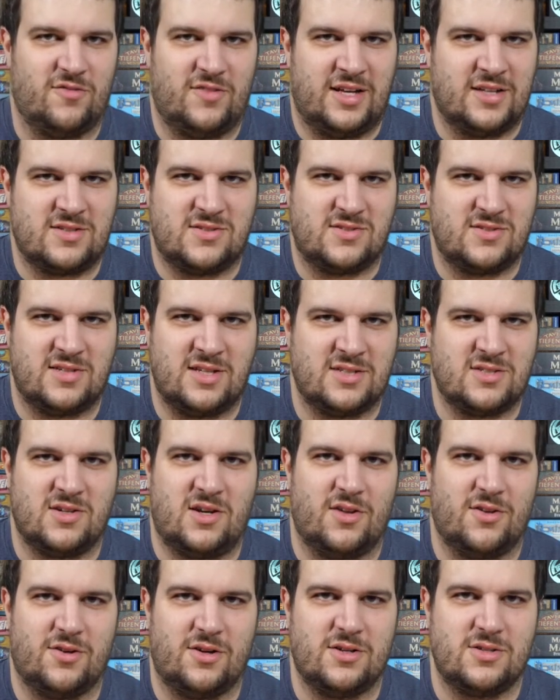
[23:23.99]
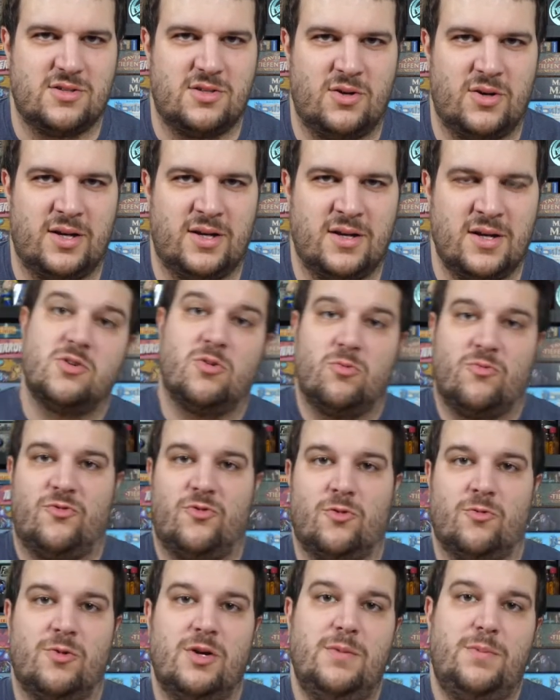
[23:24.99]
That's all there is to it. So
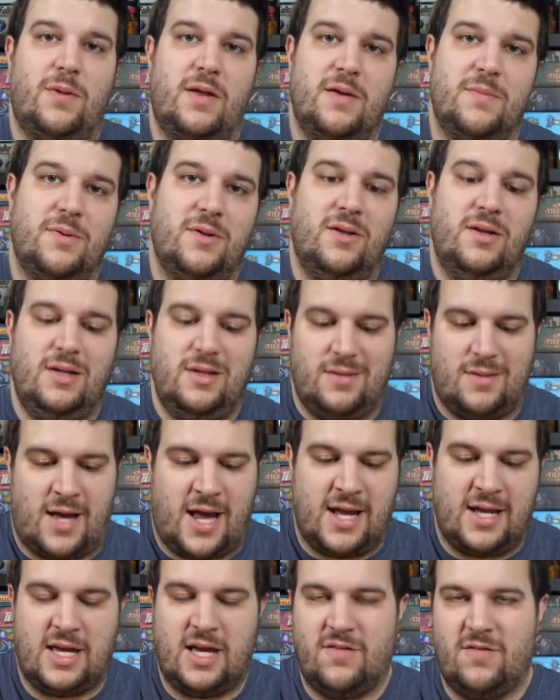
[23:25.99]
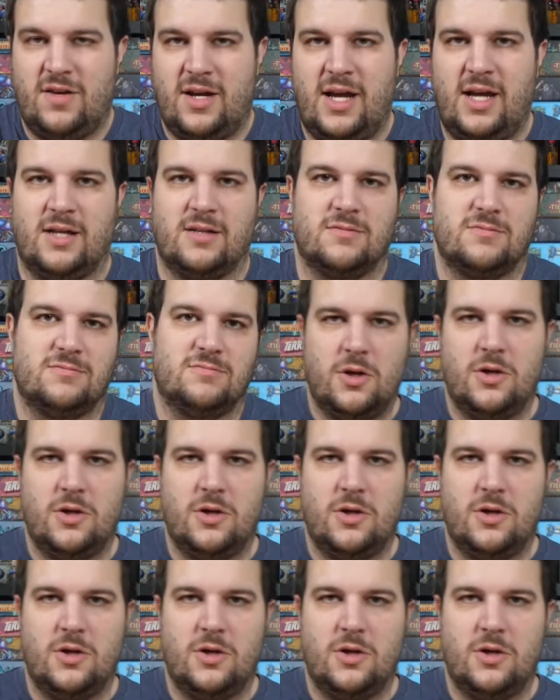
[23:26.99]
for replayability, I gave an 8.